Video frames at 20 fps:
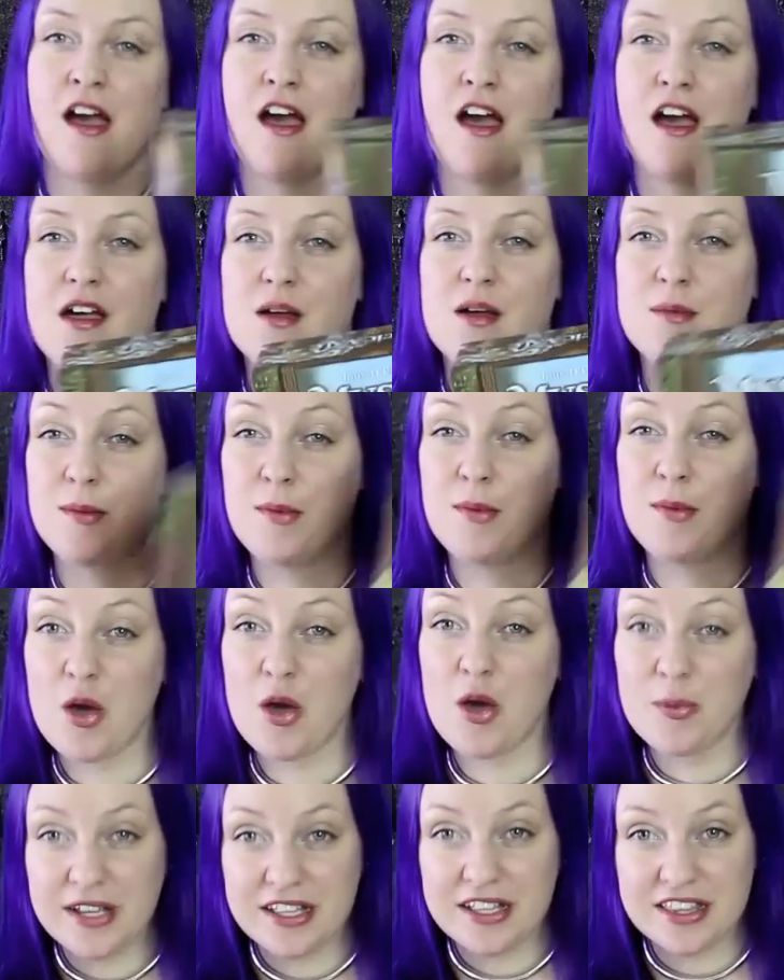Um, I'm
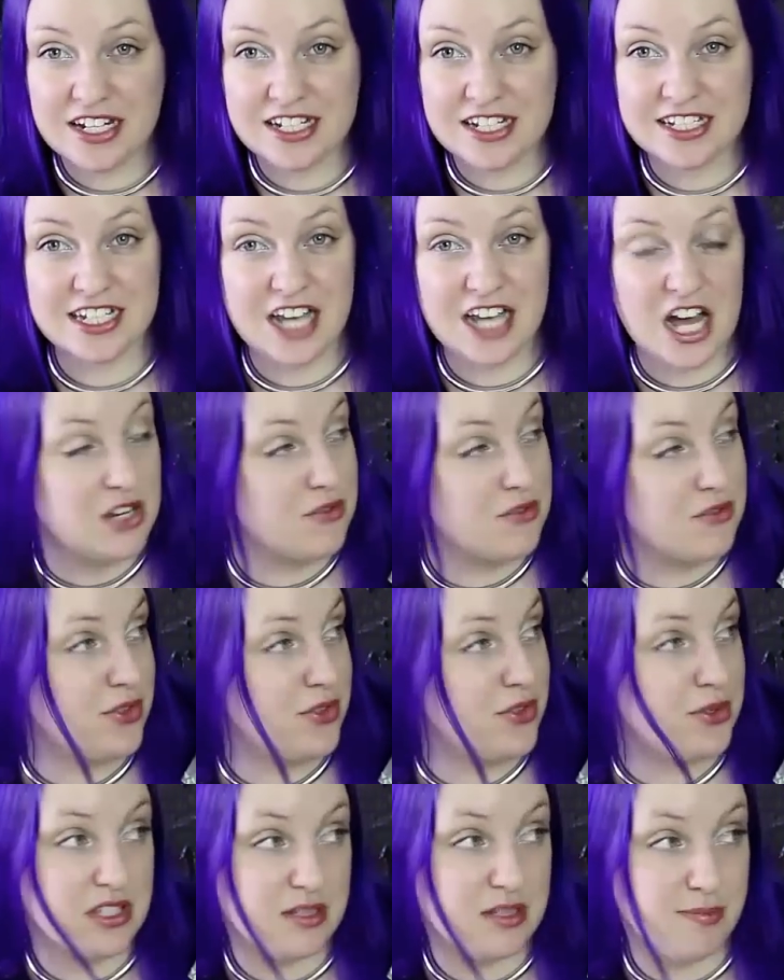hoping that it did not
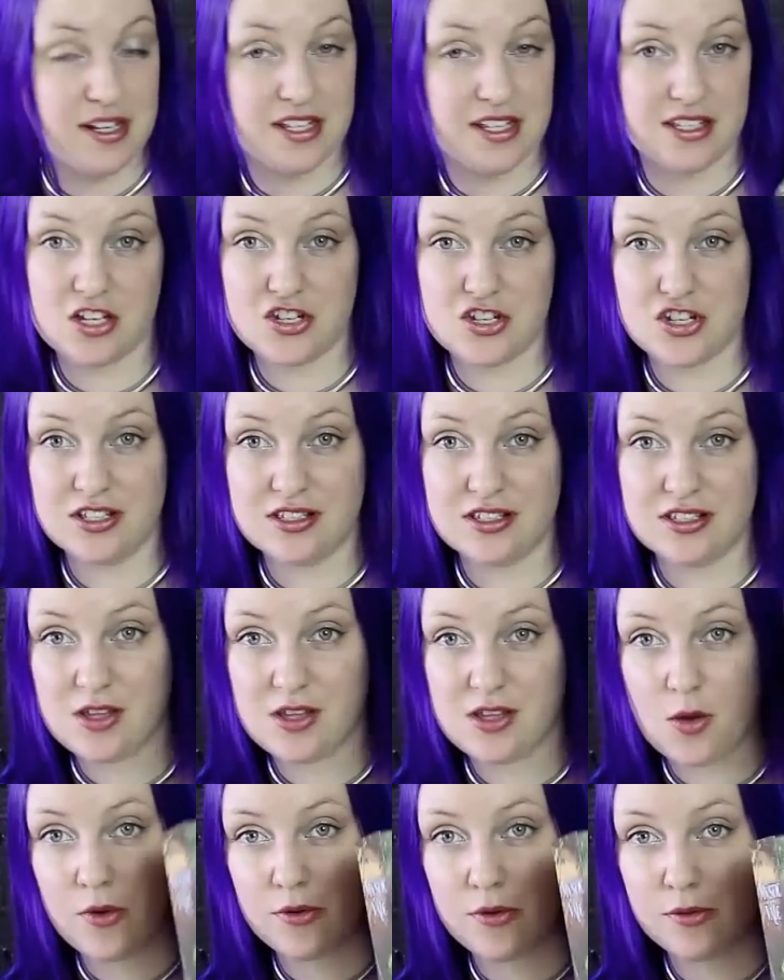influence my decisions
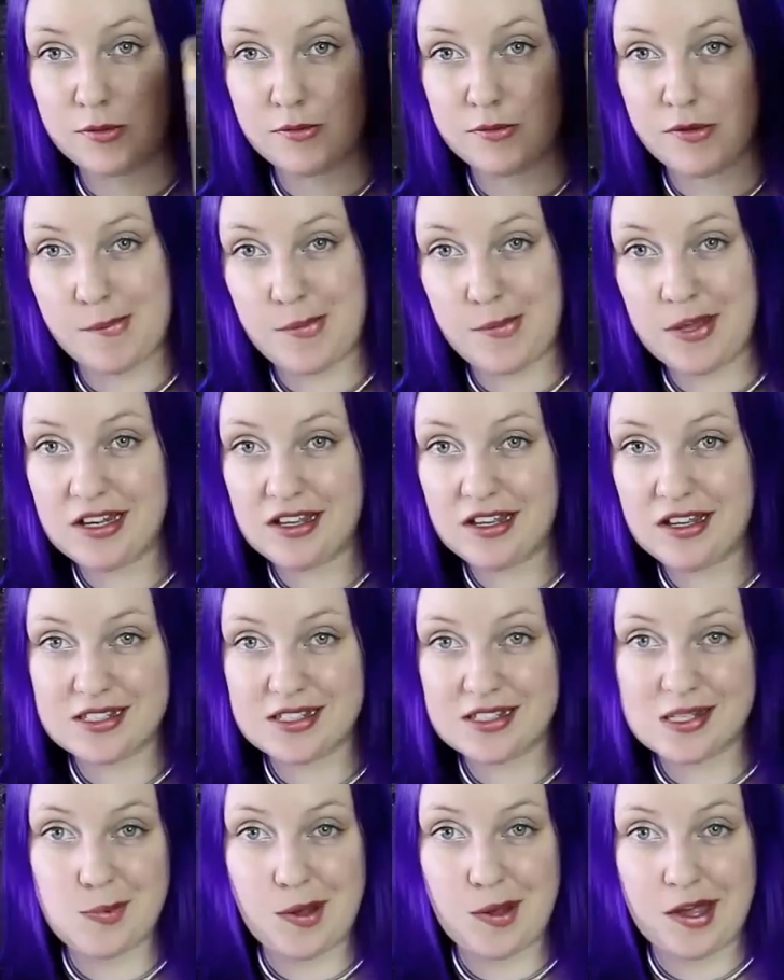or
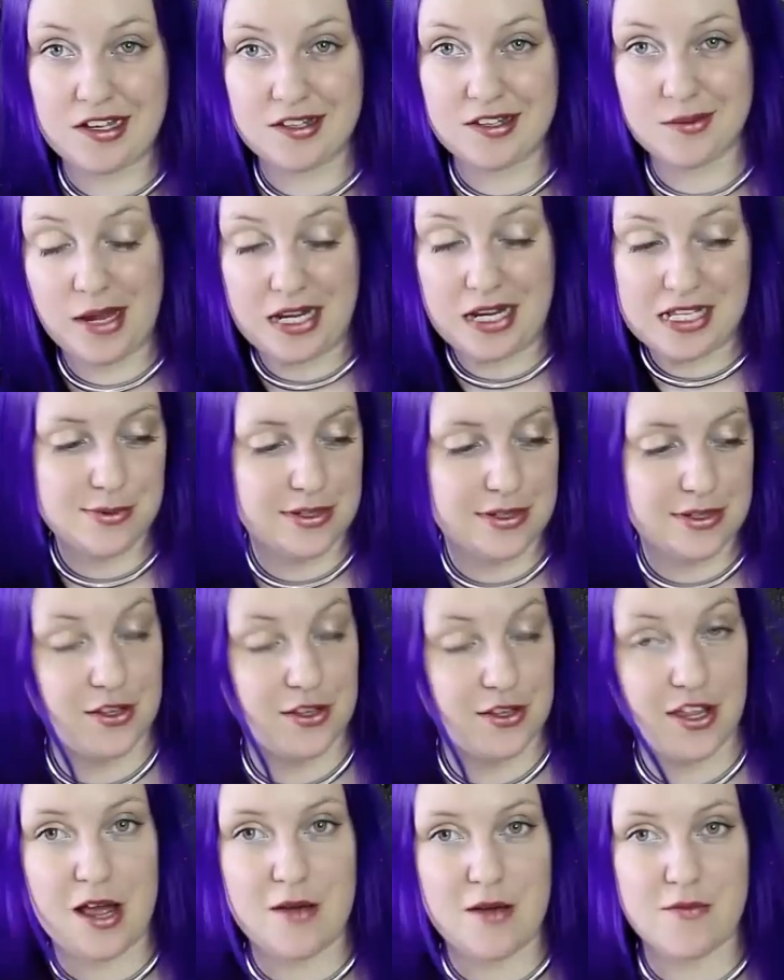opinions, but you might as well know
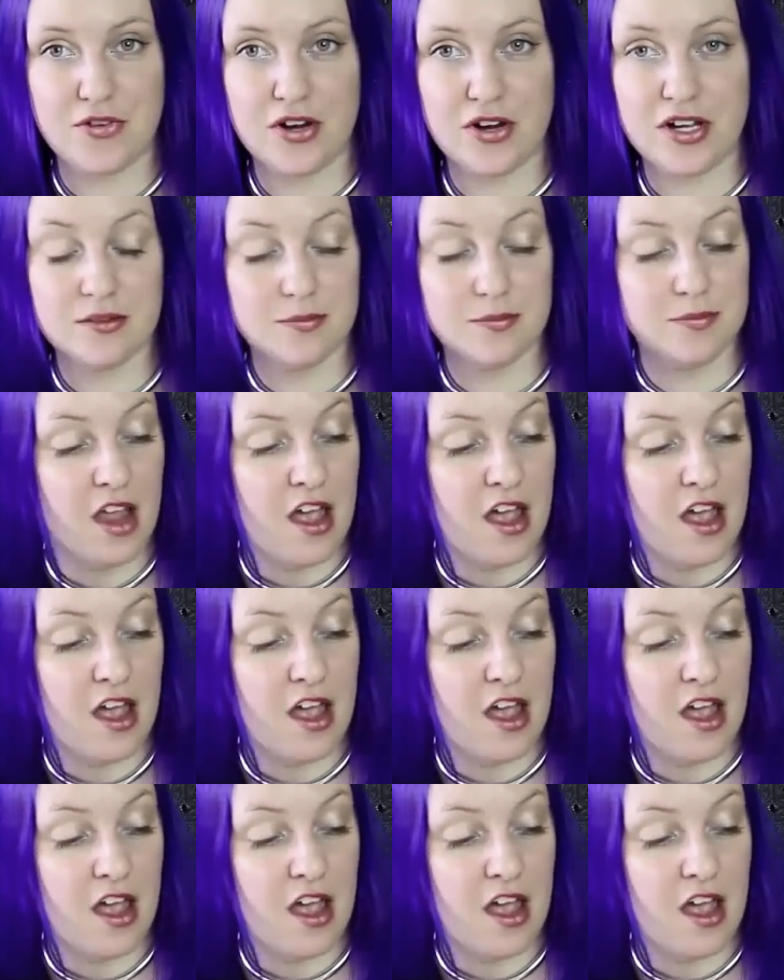that up front.